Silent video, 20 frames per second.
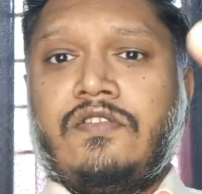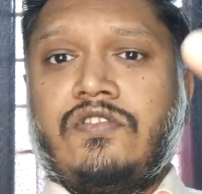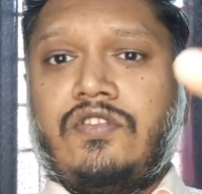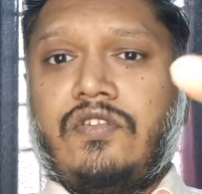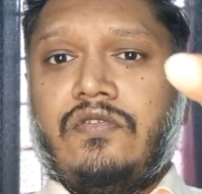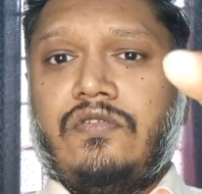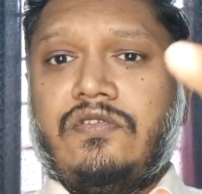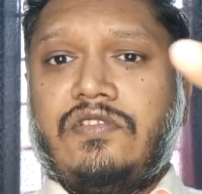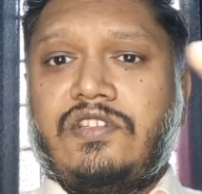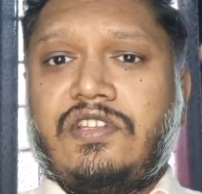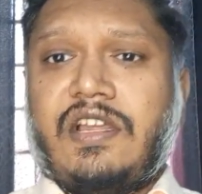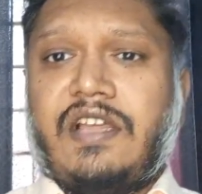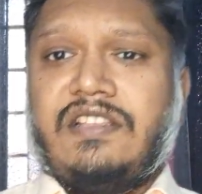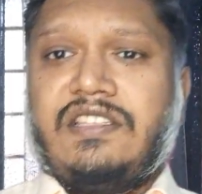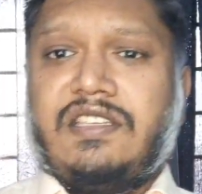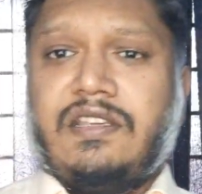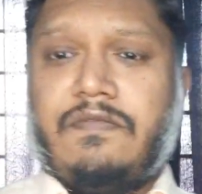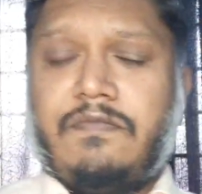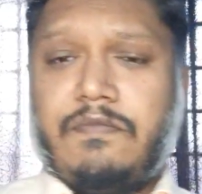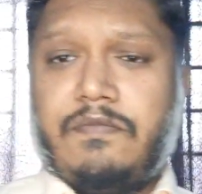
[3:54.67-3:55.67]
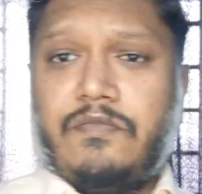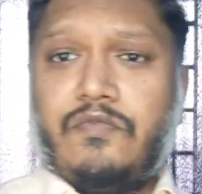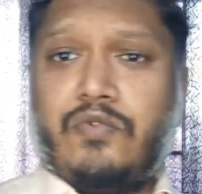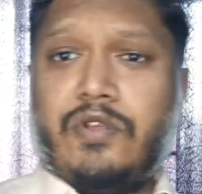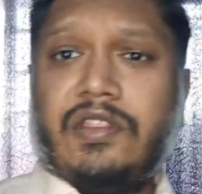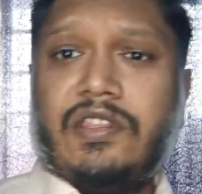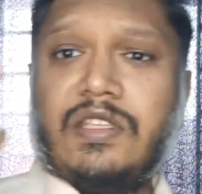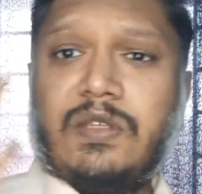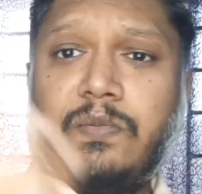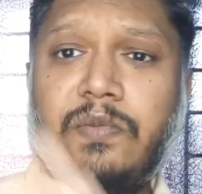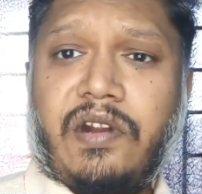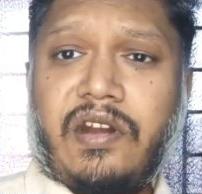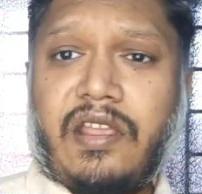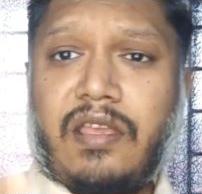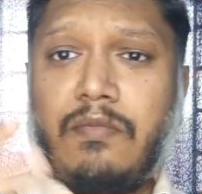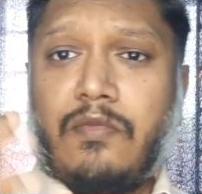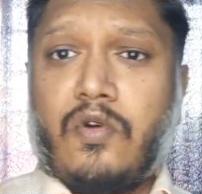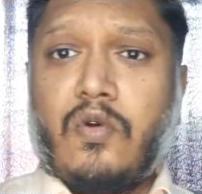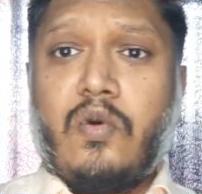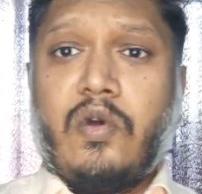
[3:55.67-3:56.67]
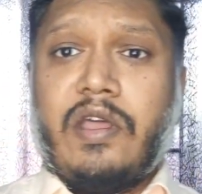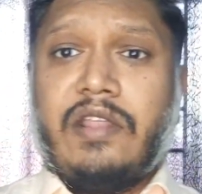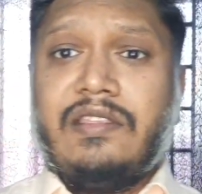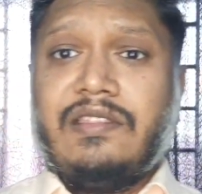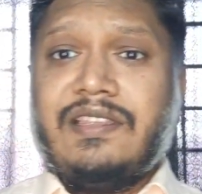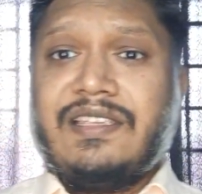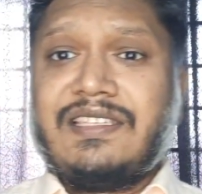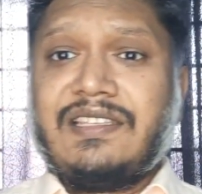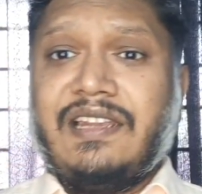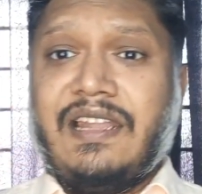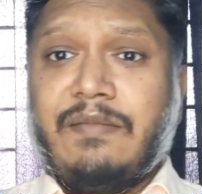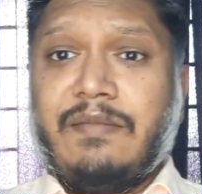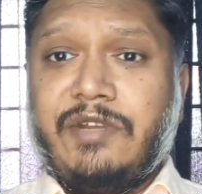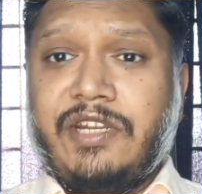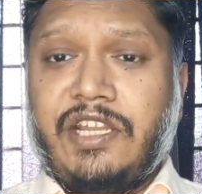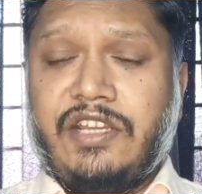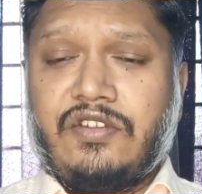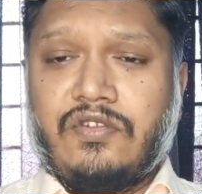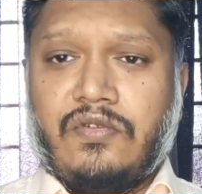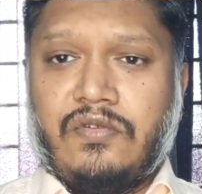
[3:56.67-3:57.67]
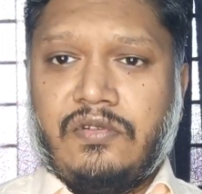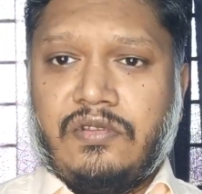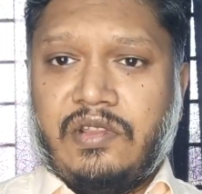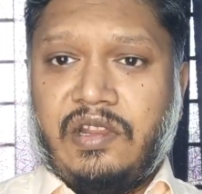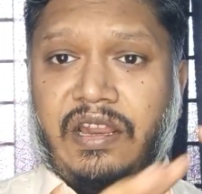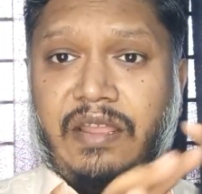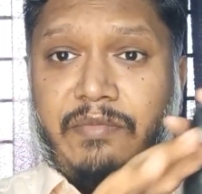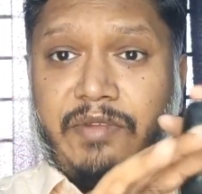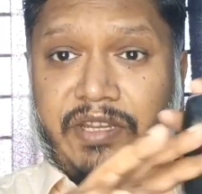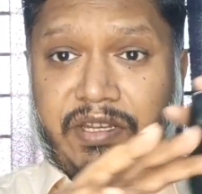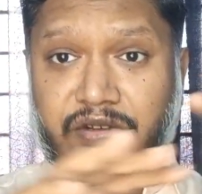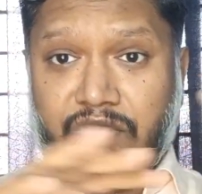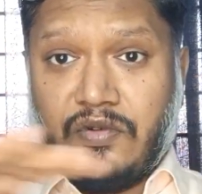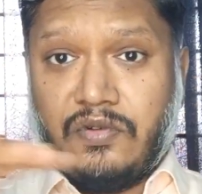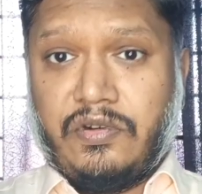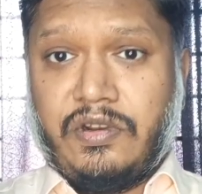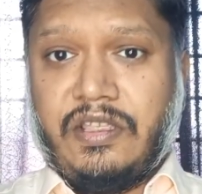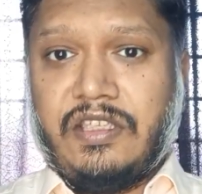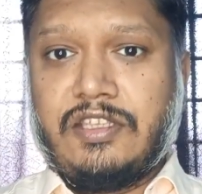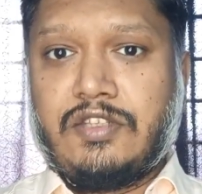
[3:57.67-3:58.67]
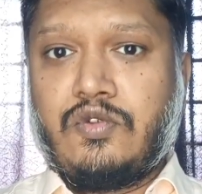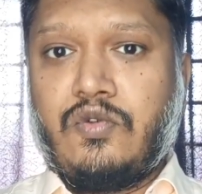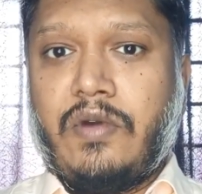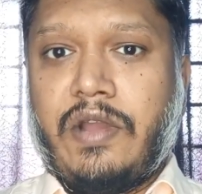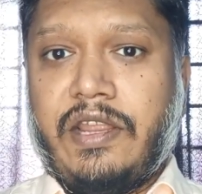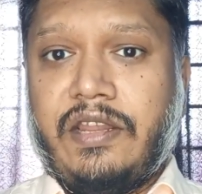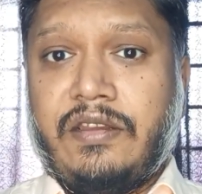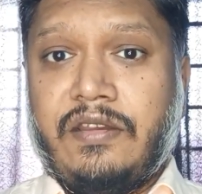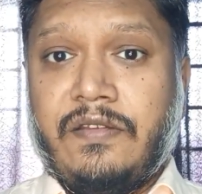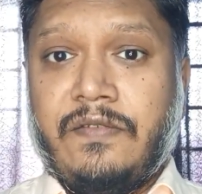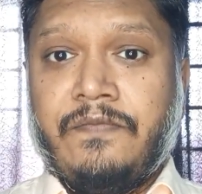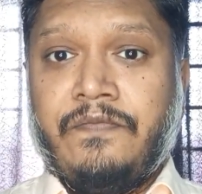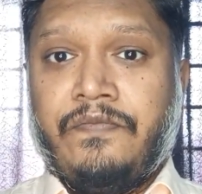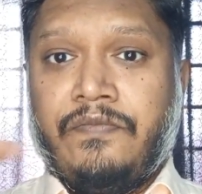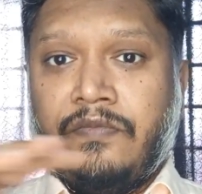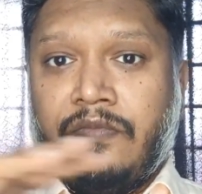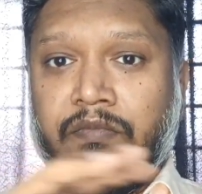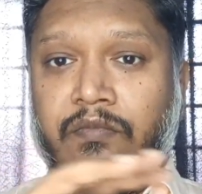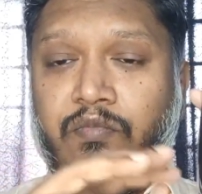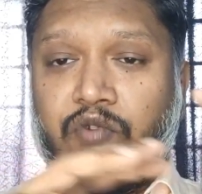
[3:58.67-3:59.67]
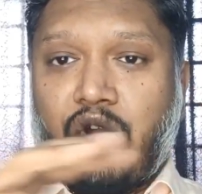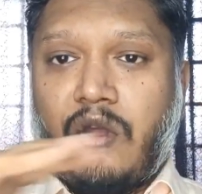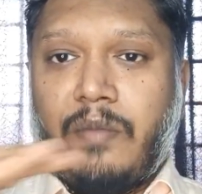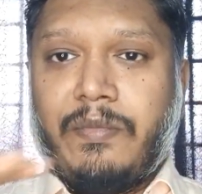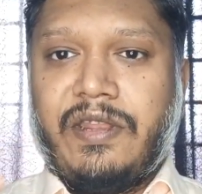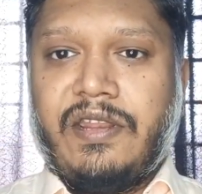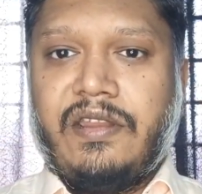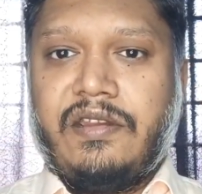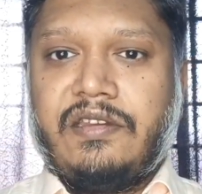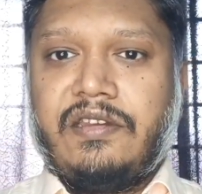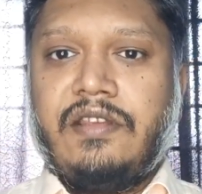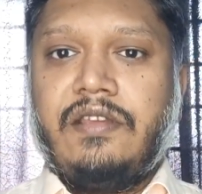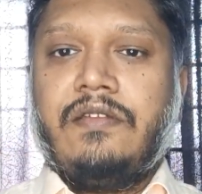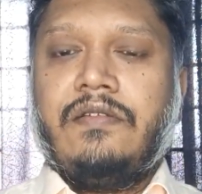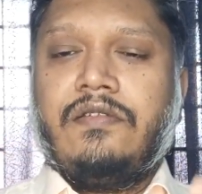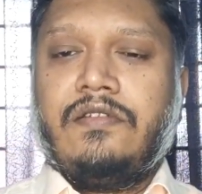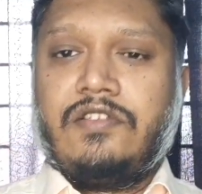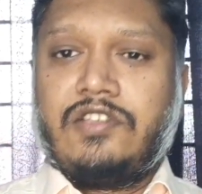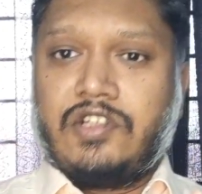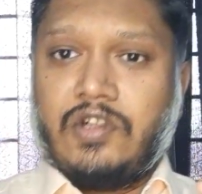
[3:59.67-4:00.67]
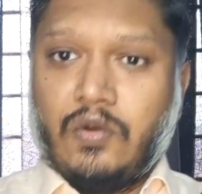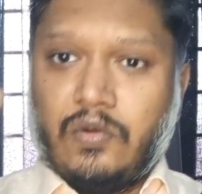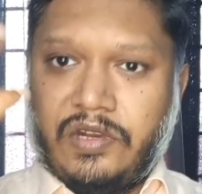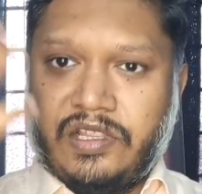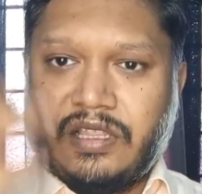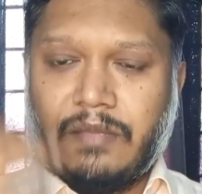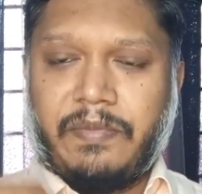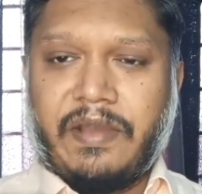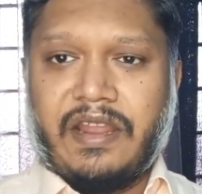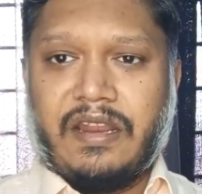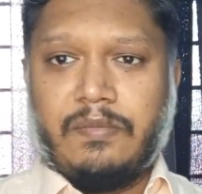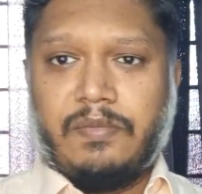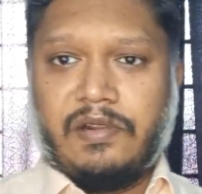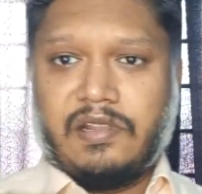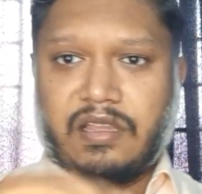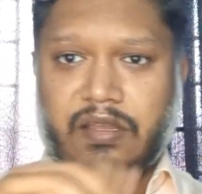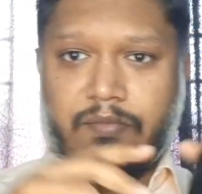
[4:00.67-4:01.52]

So starts up with this bergamot and this lemony tone. The lemon tone is quite prominent. Slowly the pineapple